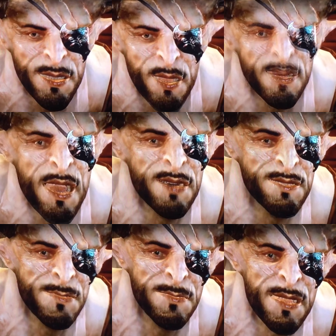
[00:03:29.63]
so they can't
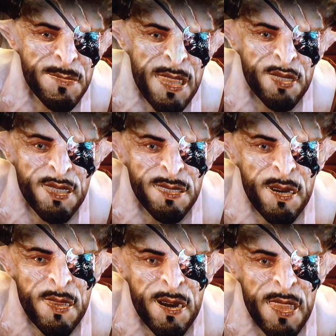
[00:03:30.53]
have too many mages
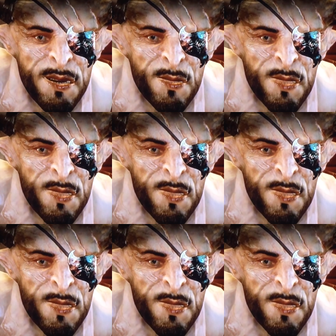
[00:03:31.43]
in a clan at